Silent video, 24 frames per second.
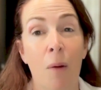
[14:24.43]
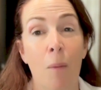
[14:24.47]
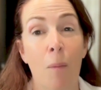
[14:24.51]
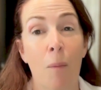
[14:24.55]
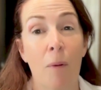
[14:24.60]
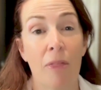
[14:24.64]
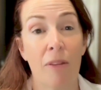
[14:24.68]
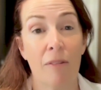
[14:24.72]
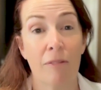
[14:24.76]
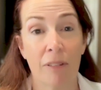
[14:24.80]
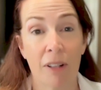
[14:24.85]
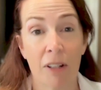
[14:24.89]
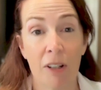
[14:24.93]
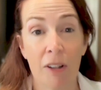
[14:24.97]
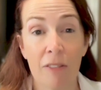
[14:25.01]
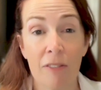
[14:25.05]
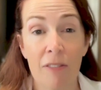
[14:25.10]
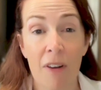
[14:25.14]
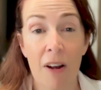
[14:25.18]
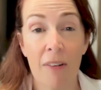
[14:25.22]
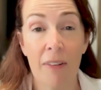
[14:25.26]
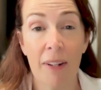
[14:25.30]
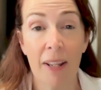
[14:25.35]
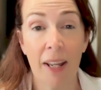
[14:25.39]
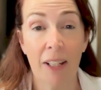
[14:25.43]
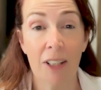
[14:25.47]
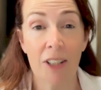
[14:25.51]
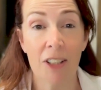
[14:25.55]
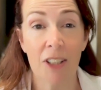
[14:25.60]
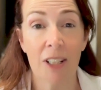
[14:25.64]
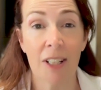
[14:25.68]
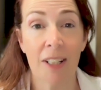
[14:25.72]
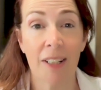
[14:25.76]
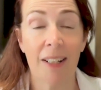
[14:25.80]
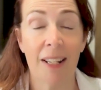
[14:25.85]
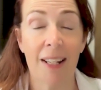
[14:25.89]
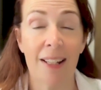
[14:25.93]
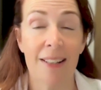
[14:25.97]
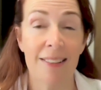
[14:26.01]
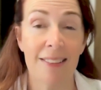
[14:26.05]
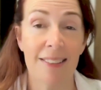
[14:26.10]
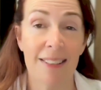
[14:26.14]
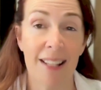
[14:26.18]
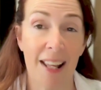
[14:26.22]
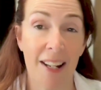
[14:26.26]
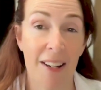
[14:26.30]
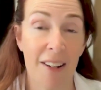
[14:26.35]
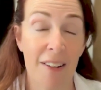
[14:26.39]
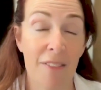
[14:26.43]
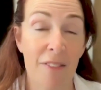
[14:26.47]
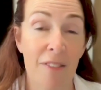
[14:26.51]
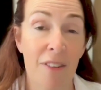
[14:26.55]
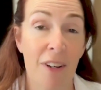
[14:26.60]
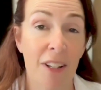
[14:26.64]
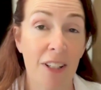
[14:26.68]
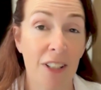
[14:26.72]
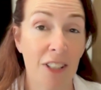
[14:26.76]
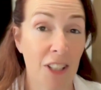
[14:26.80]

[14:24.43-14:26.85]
with a real foundation instead of